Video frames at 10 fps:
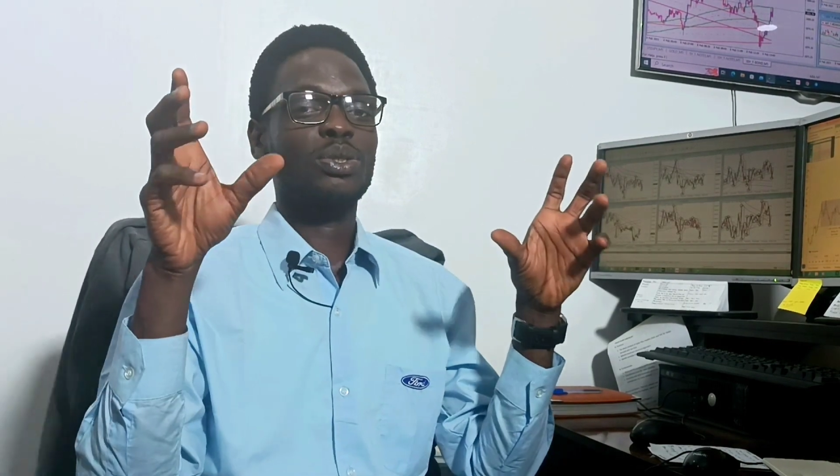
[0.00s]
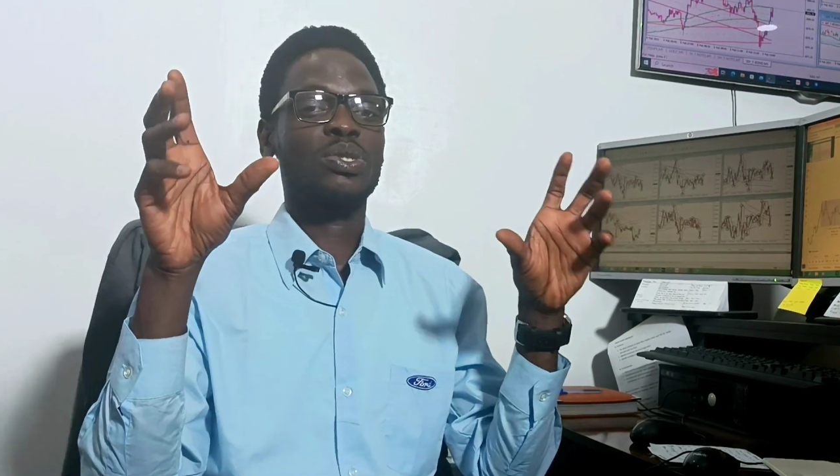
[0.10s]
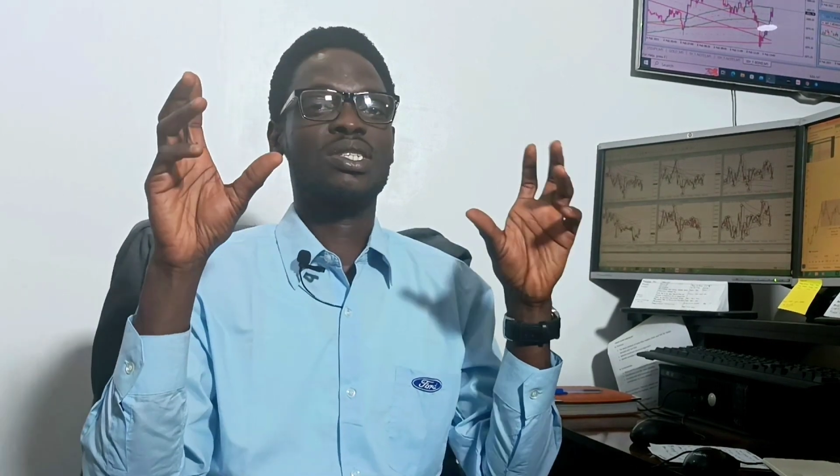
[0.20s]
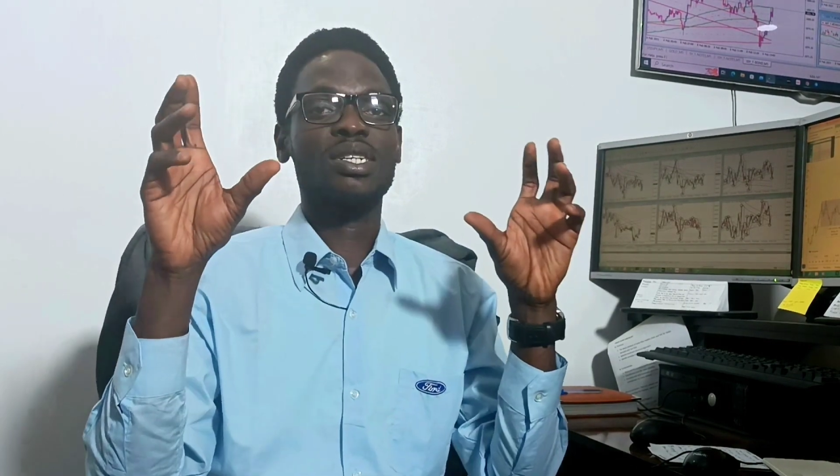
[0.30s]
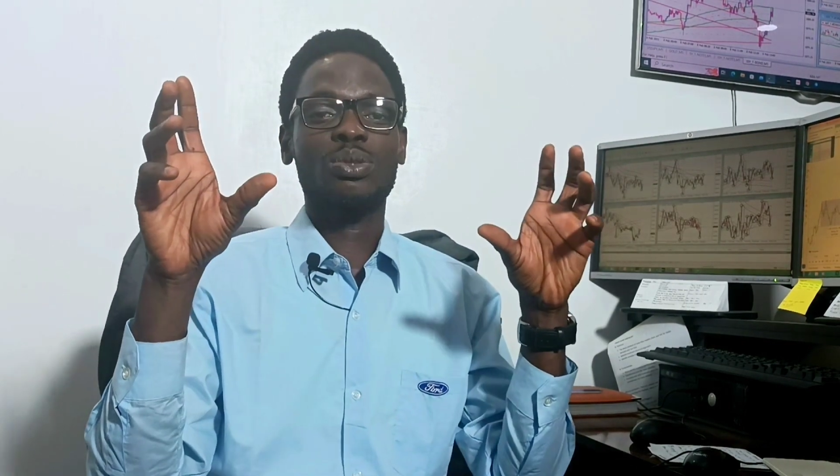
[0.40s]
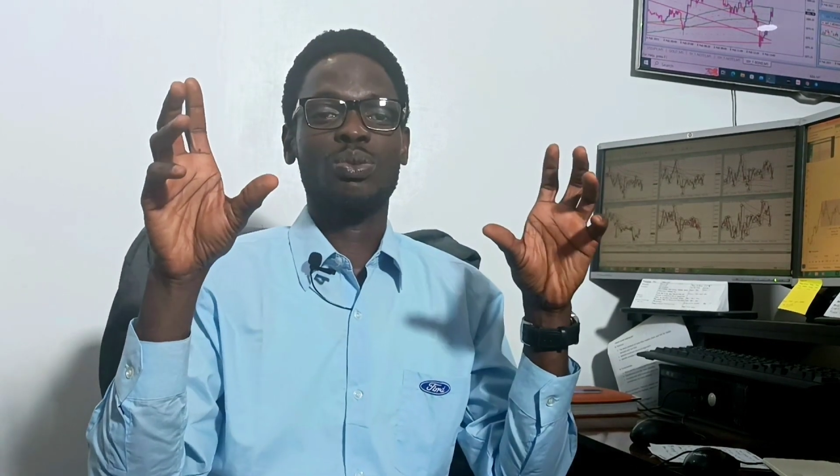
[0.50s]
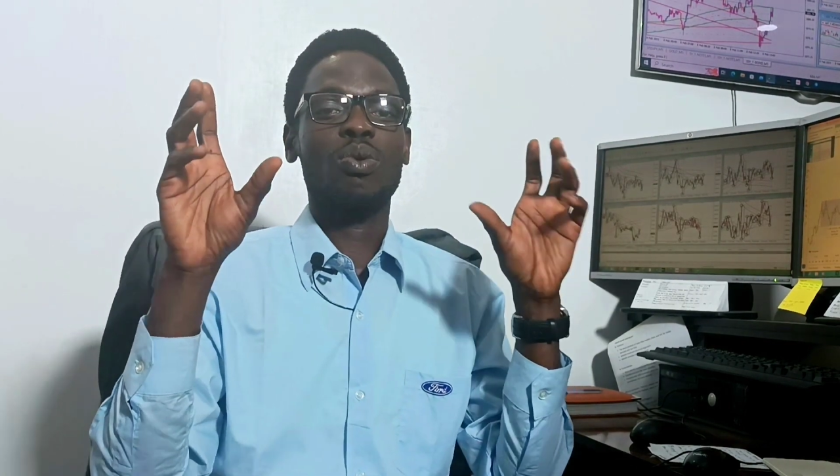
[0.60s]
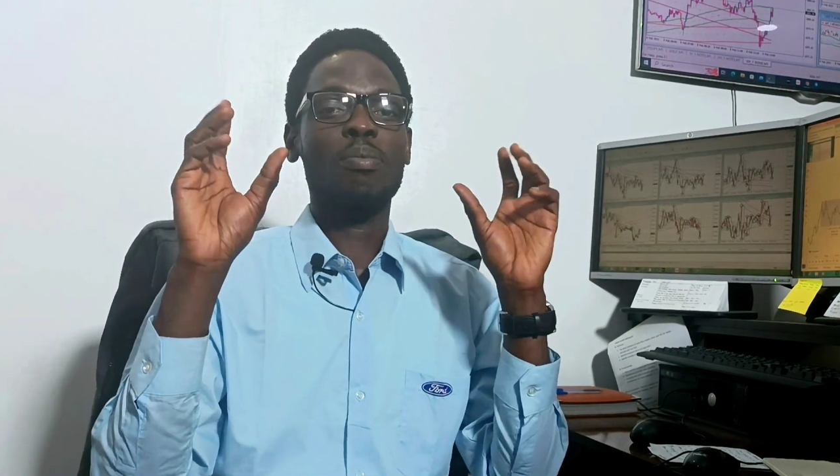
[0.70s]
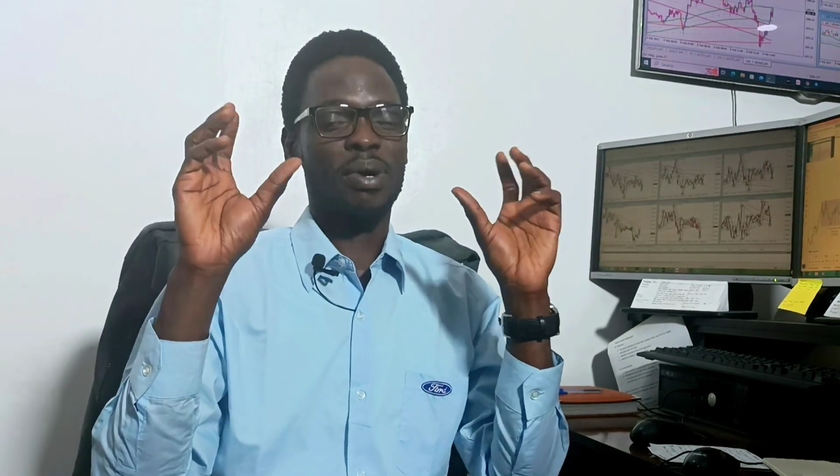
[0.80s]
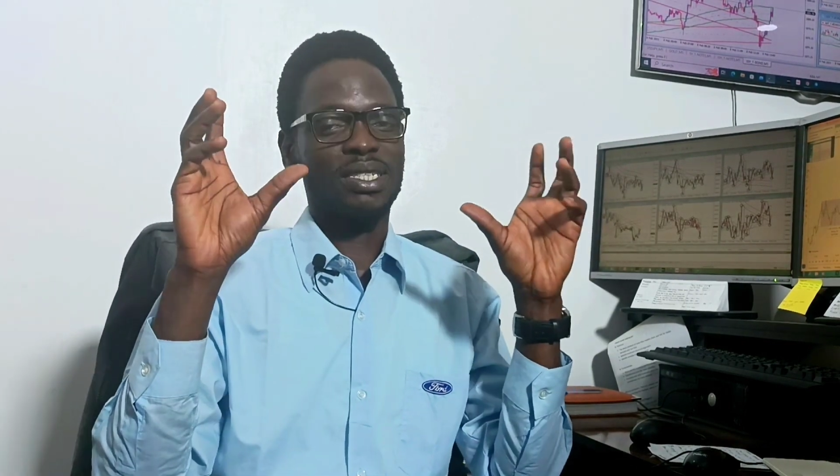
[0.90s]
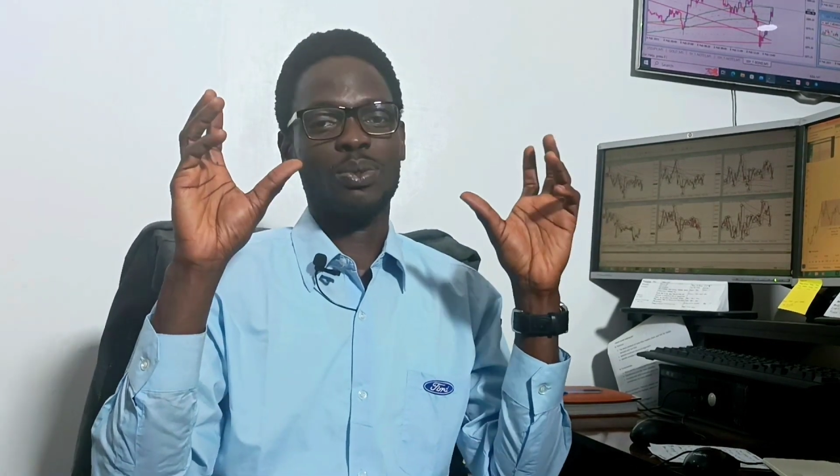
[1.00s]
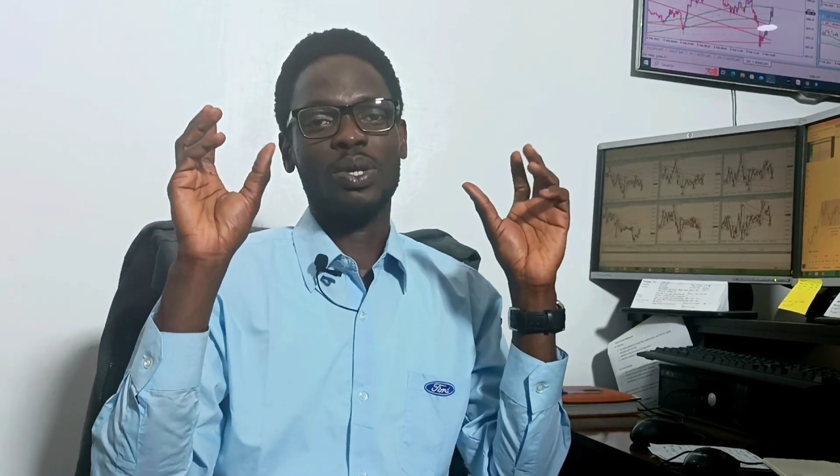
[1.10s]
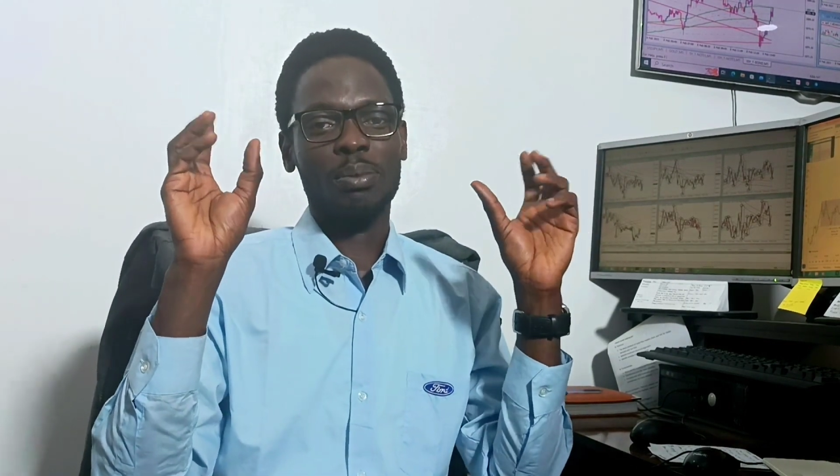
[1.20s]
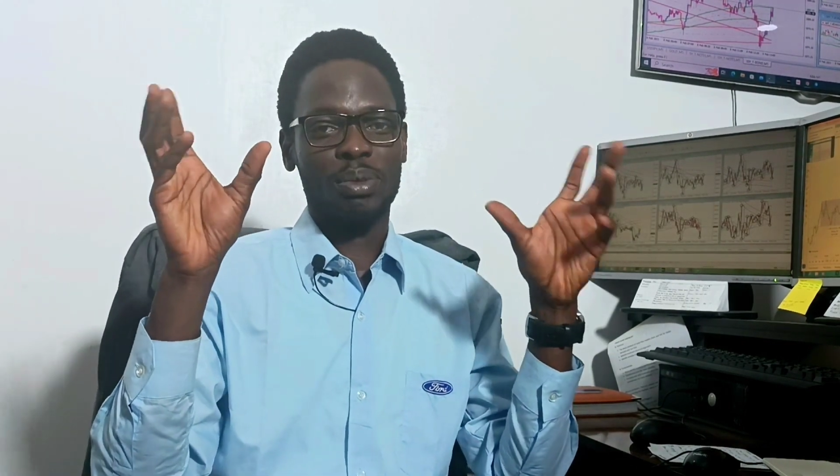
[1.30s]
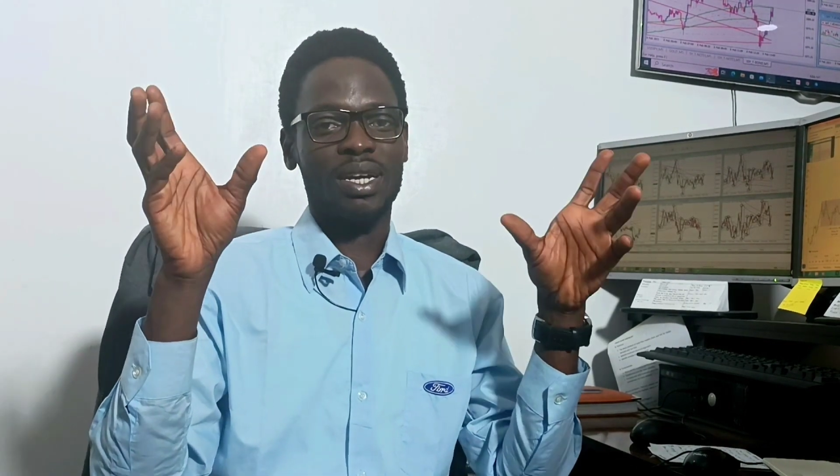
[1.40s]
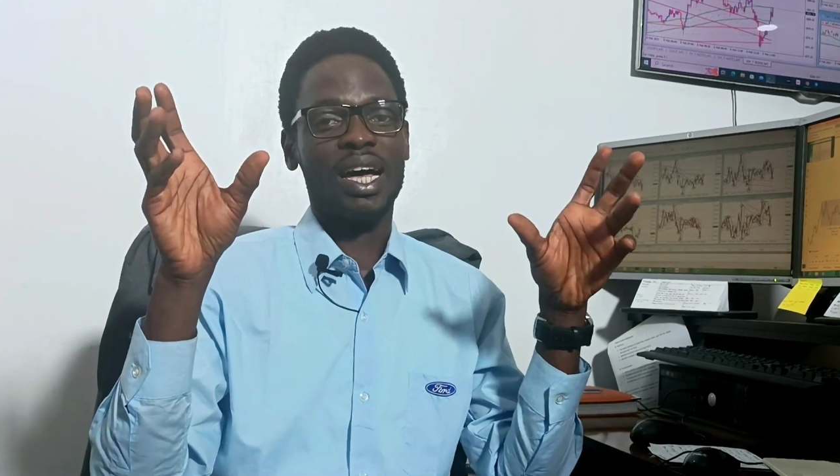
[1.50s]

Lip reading: you stick to one particular pair,